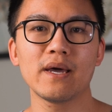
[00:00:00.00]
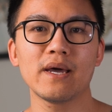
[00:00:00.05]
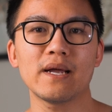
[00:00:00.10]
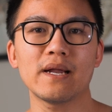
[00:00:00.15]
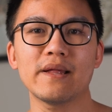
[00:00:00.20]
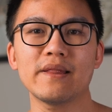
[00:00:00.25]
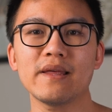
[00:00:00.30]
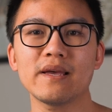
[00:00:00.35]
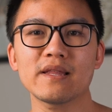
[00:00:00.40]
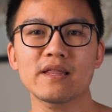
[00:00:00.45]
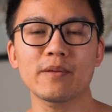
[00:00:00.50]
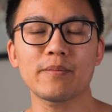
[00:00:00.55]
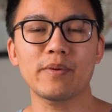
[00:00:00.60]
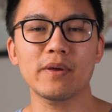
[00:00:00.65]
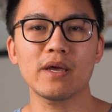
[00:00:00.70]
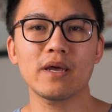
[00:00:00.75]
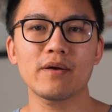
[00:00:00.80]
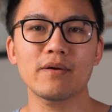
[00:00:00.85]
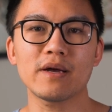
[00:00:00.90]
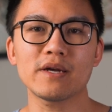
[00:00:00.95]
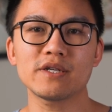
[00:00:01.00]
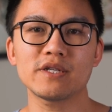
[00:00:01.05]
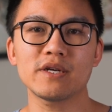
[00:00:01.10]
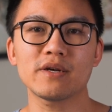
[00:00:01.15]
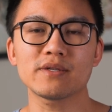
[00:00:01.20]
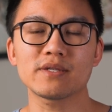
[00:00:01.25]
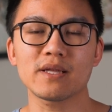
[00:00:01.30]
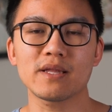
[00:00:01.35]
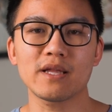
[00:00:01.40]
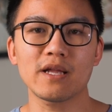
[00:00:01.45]
And I think the PE ratio
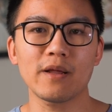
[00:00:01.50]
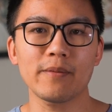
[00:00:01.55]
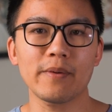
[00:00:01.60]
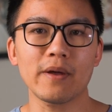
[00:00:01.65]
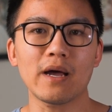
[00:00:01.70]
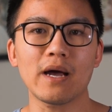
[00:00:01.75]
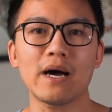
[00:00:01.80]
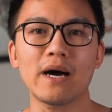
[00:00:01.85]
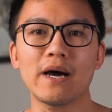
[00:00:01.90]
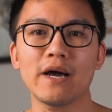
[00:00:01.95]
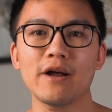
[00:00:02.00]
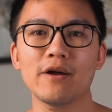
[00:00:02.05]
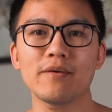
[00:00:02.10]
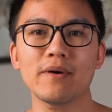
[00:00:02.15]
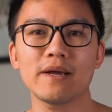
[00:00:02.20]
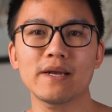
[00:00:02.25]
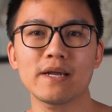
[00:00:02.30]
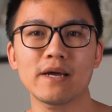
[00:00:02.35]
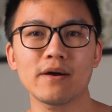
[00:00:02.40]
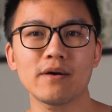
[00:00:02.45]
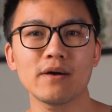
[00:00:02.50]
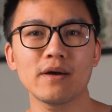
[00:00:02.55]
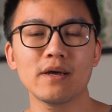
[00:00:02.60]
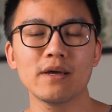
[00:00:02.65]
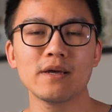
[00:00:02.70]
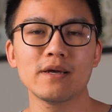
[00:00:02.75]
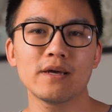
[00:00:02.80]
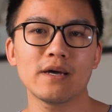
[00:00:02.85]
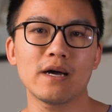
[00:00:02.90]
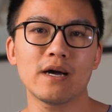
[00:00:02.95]
is a little bit higher right now,
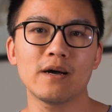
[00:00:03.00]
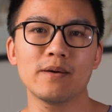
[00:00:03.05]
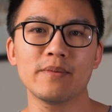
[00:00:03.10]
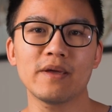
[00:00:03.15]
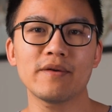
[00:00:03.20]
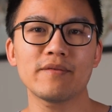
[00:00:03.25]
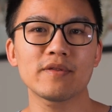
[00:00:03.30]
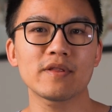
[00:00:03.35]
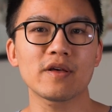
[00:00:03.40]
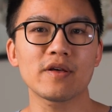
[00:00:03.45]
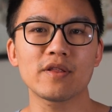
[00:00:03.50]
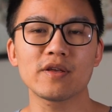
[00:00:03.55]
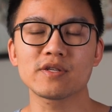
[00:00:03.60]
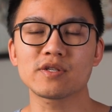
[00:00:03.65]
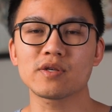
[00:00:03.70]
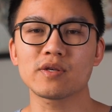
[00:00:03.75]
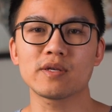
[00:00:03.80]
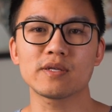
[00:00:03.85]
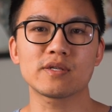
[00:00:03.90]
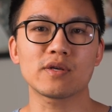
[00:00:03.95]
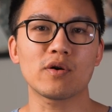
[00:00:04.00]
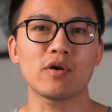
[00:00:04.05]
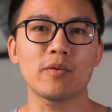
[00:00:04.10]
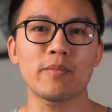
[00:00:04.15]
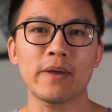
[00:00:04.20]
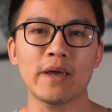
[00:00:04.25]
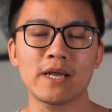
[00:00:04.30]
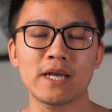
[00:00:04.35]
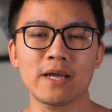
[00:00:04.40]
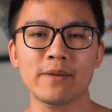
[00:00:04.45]
even though there's this whole
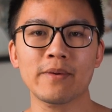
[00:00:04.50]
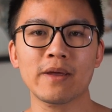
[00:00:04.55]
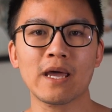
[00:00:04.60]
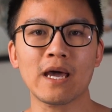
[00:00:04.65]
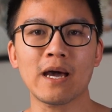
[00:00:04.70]
pandemic